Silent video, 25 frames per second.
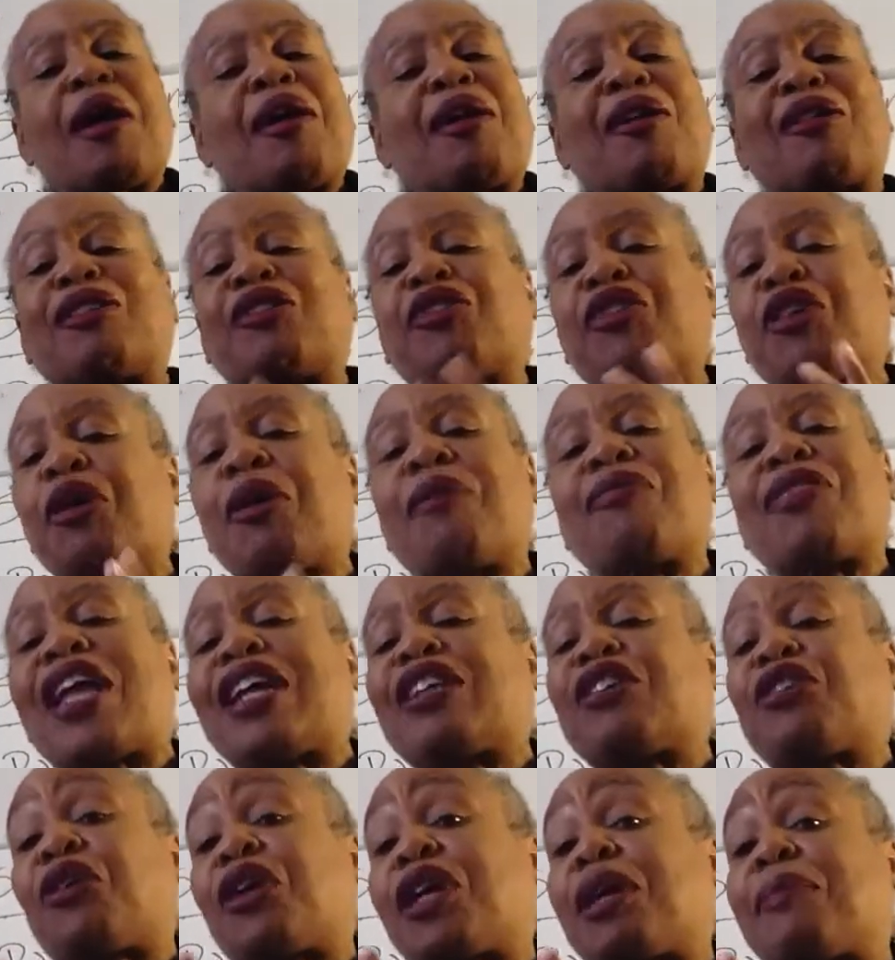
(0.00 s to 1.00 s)
Because there I'm
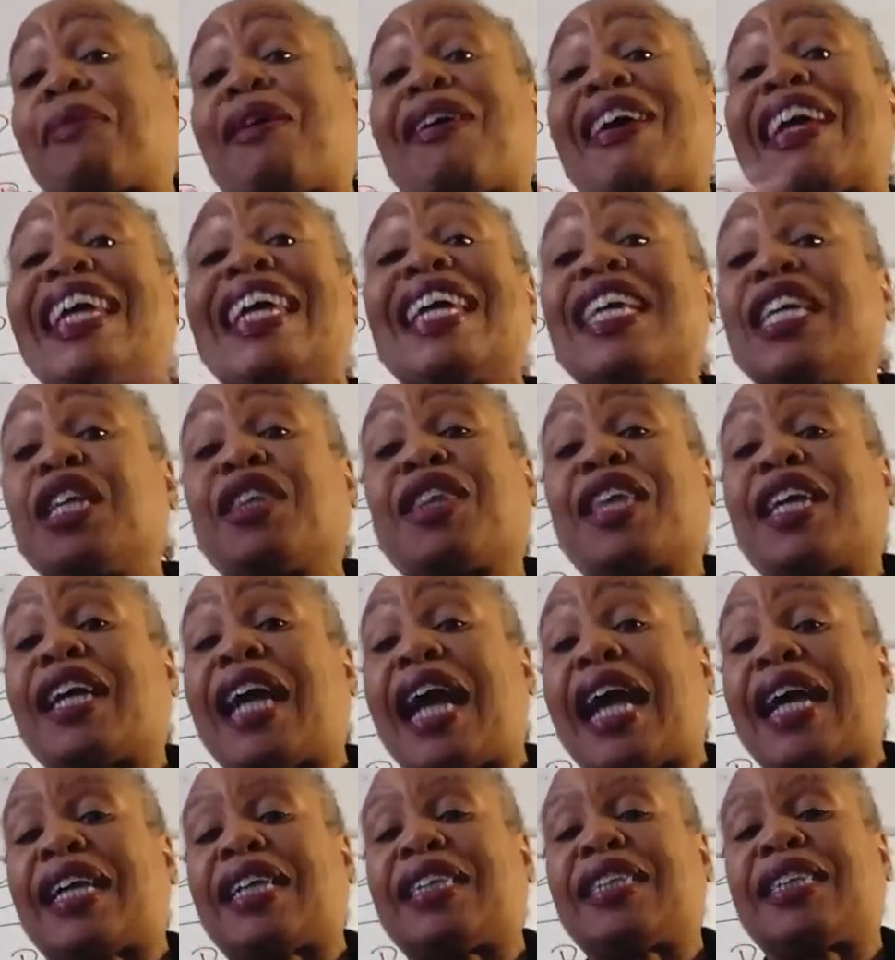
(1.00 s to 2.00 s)
not talking about anything
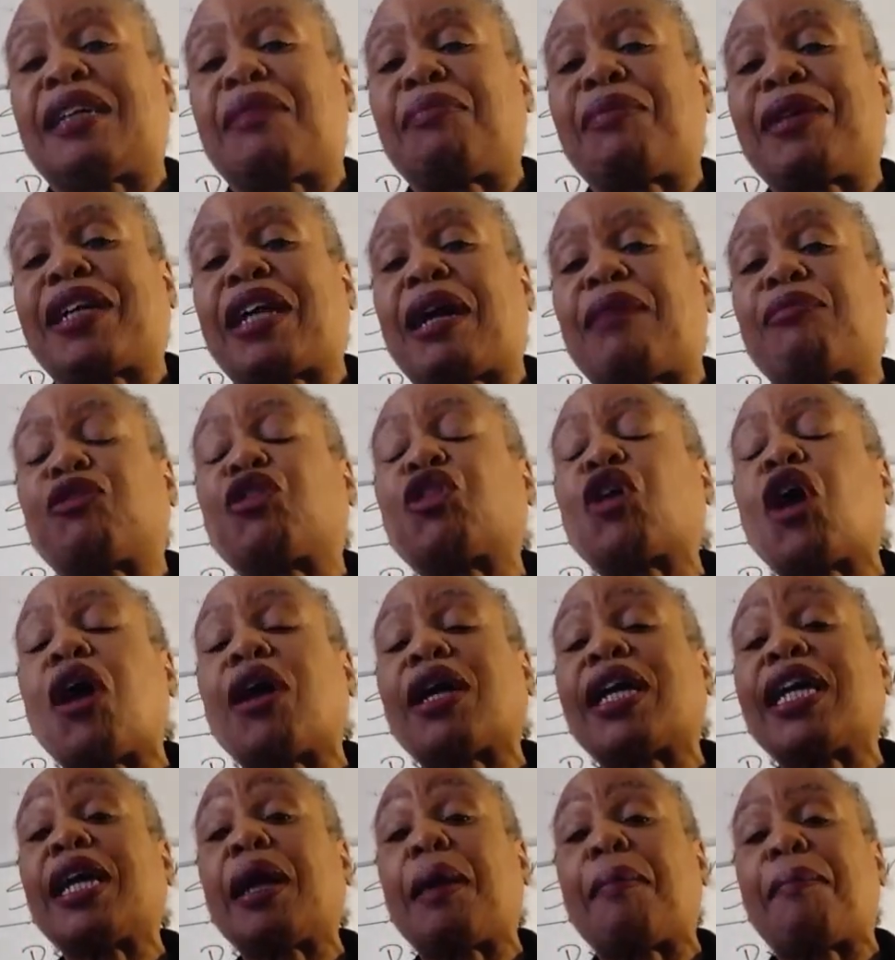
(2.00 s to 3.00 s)
academic, I'm
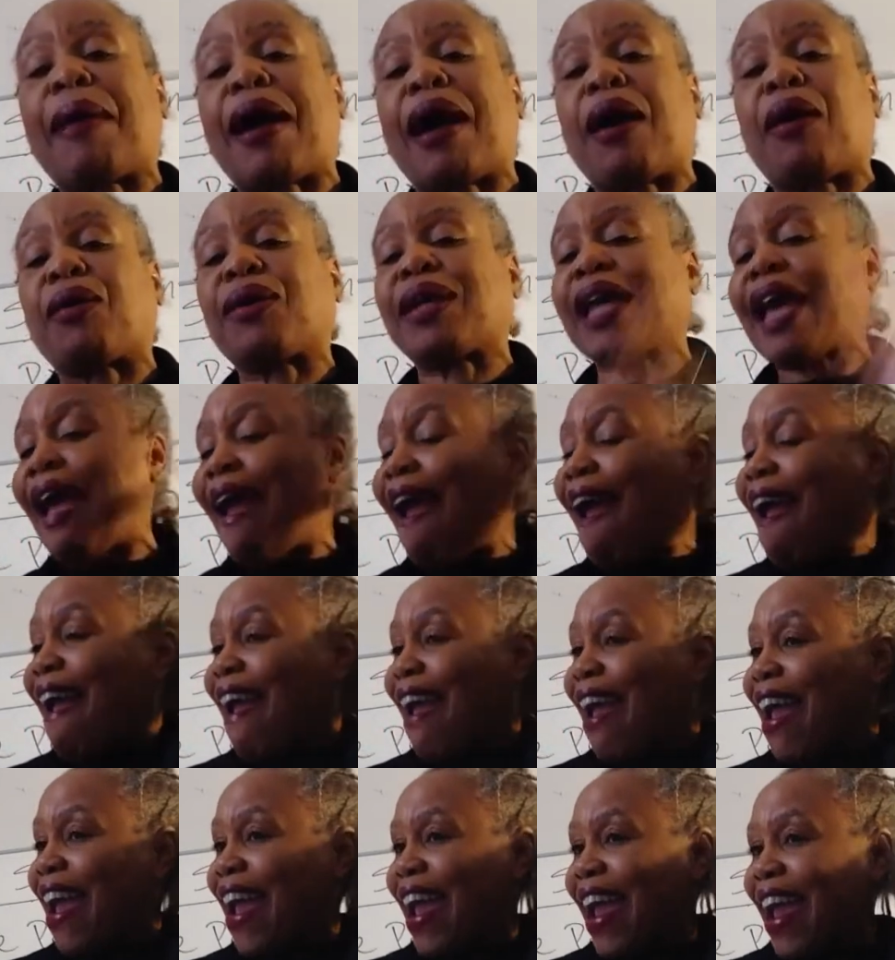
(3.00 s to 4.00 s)
talking about
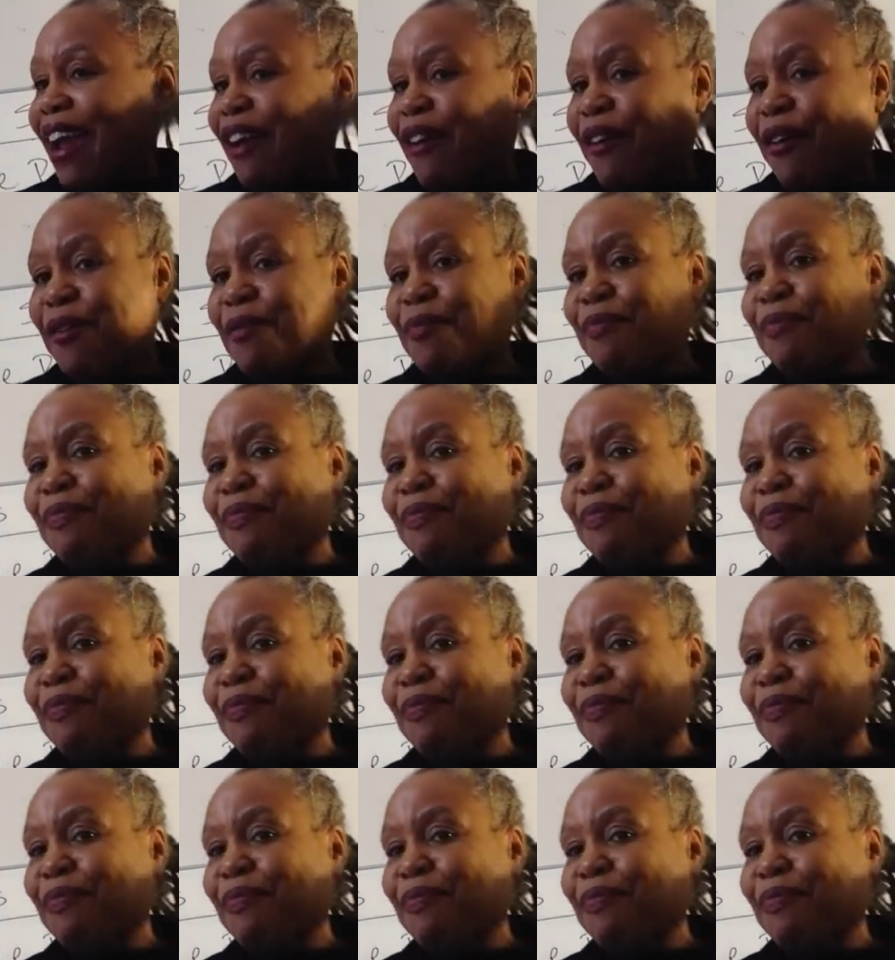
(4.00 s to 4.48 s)
hair.